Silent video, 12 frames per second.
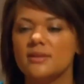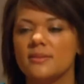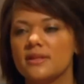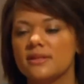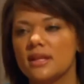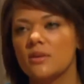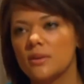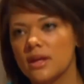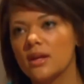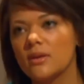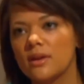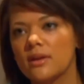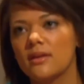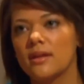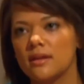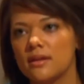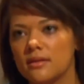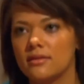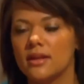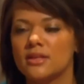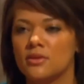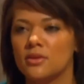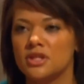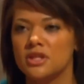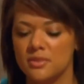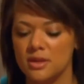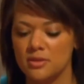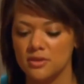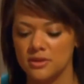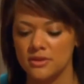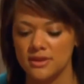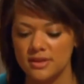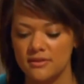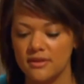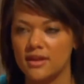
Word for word: volunteer work with Student City, which I wholeheartedly